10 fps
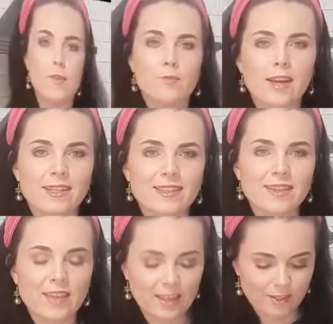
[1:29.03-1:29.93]
right.
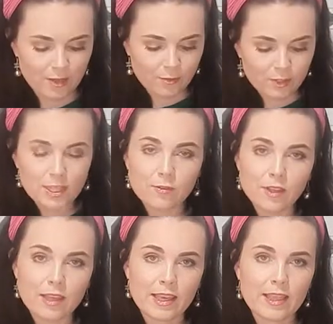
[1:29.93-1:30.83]
Okay, so I've got
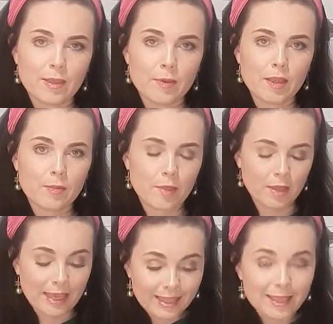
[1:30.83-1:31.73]
everything
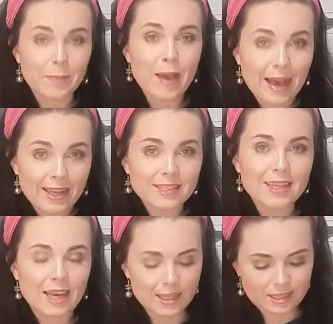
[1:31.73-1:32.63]
in the pan,
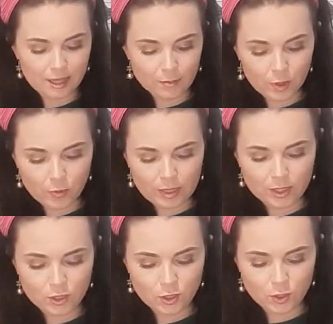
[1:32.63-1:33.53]
and I'm going
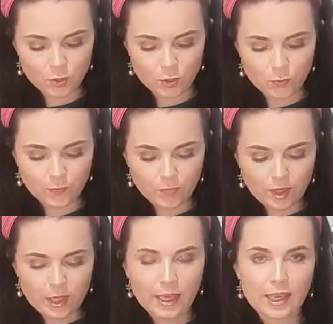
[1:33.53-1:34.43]
to
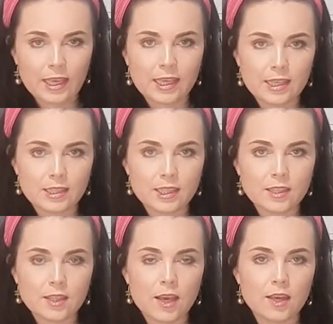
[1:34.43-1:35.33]
heat
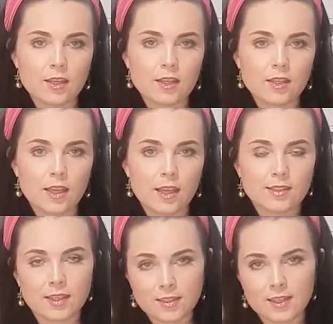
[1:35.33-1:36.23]
it, as
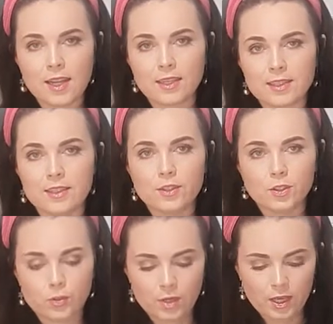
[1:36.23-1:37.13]
I said, until the
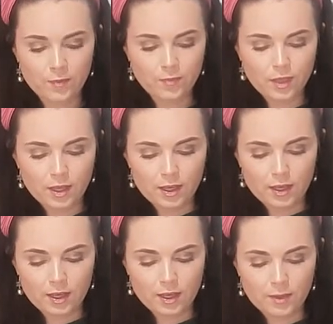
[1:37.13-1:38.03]
sugar
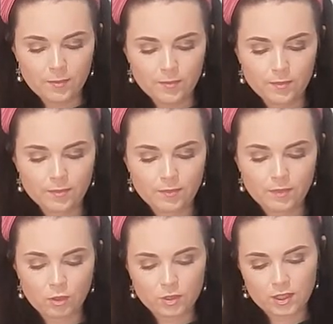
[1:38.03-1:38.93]

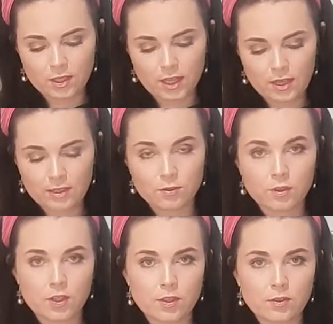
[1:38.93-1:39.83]
crystal has
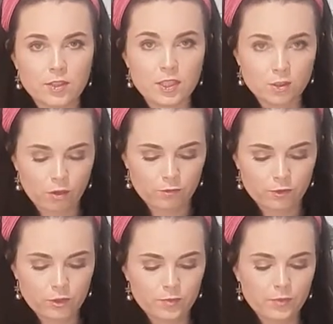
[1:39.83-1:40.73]

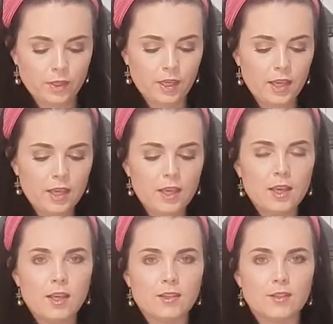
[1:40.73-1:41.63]
dissolved. Okay,
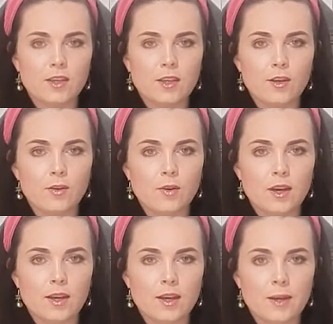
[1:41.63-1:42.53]
so
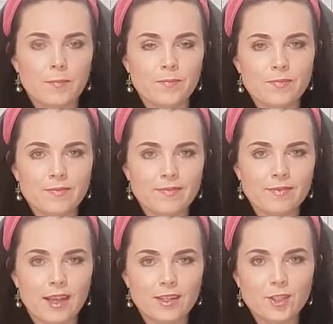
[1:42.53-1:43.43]

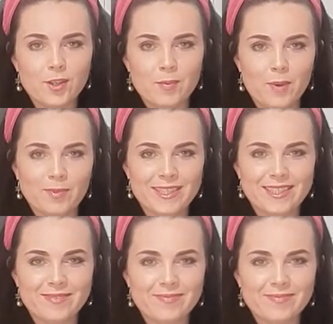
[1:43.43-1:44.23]
I'll see you in a moment.